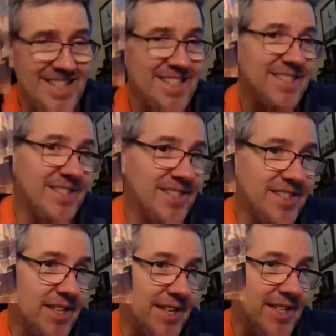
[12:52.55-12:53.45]
This
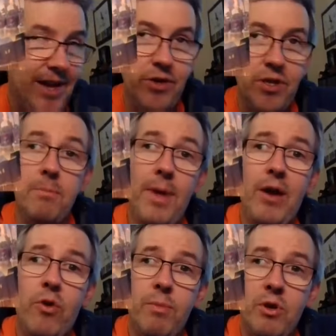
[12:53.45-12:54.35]
is an Italian
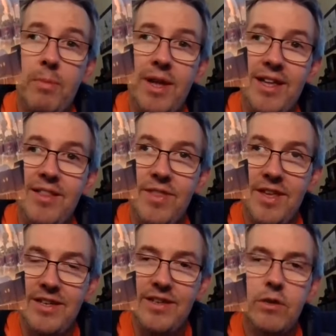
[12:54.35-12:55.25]
power metal band
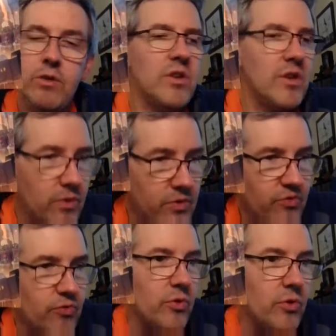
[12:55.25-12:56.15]
that goes
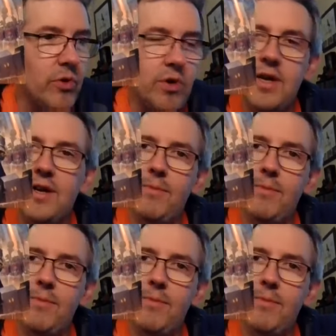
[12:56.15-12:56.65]
for